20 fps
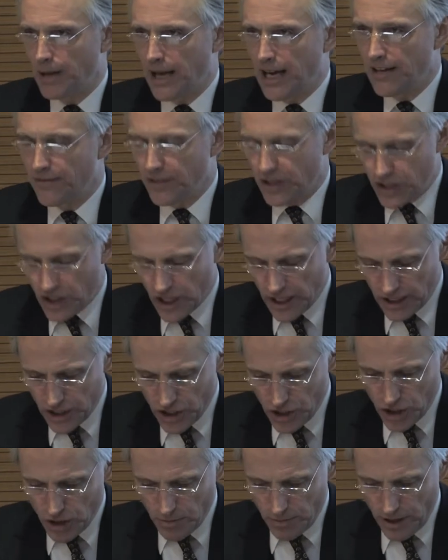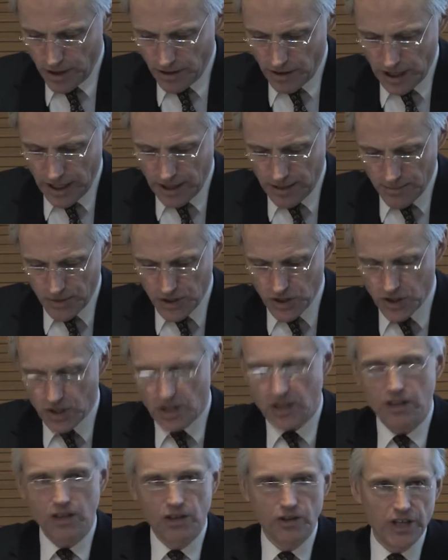behaviour change
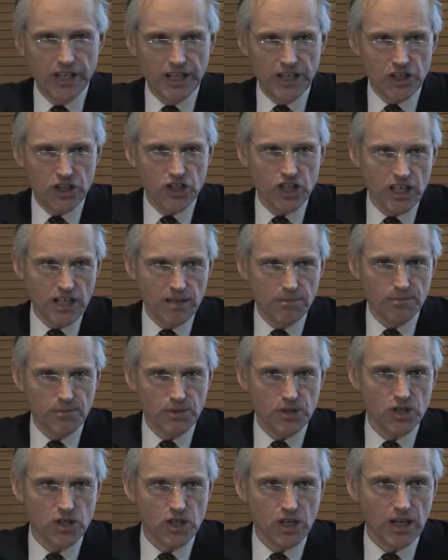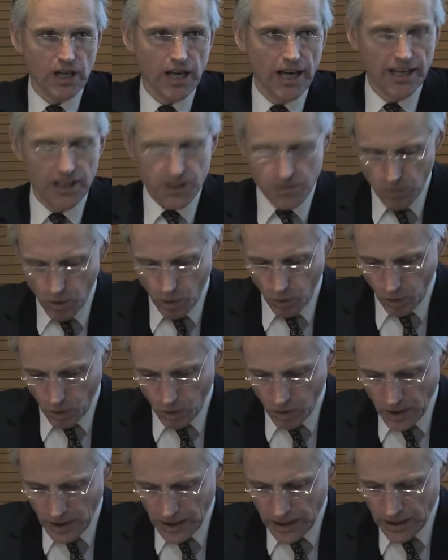programmes, green schemes, and
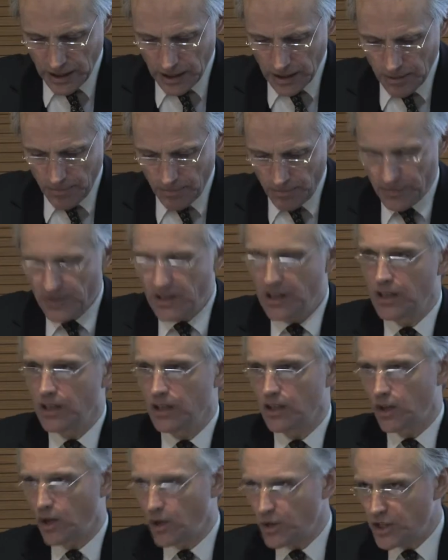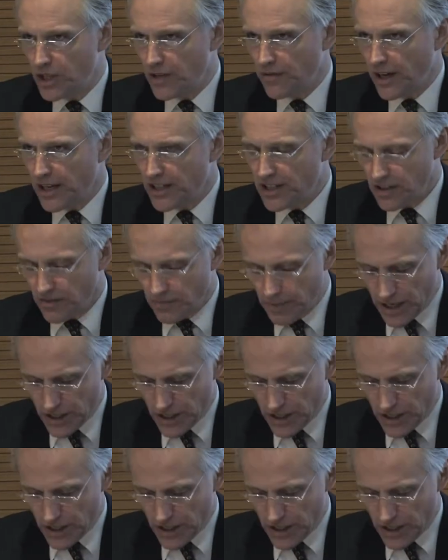more. Cost-effective